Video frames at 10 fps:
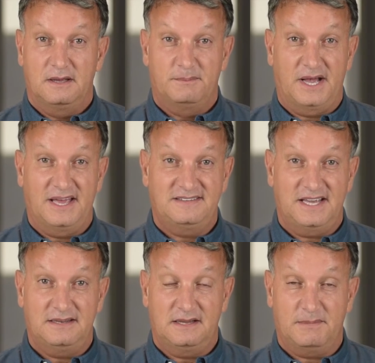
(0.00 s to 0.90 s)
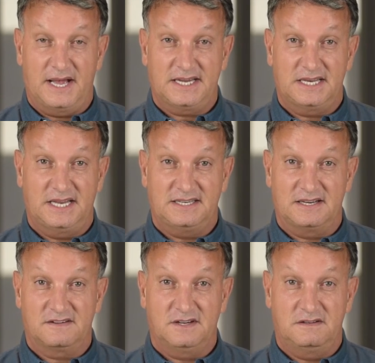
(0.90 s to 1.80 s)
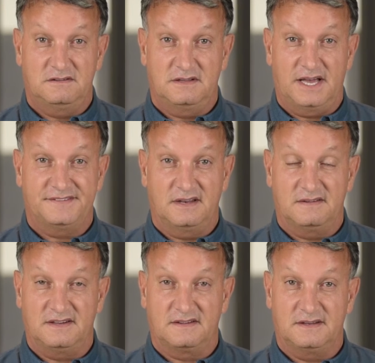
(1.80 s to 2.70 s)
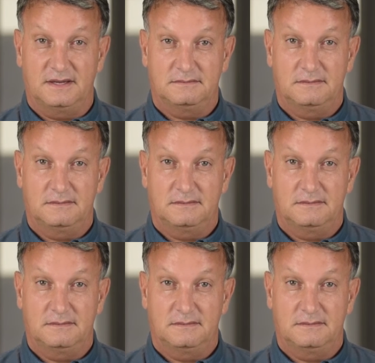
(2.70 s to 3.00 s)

by attending Marketing Dentistry 2016.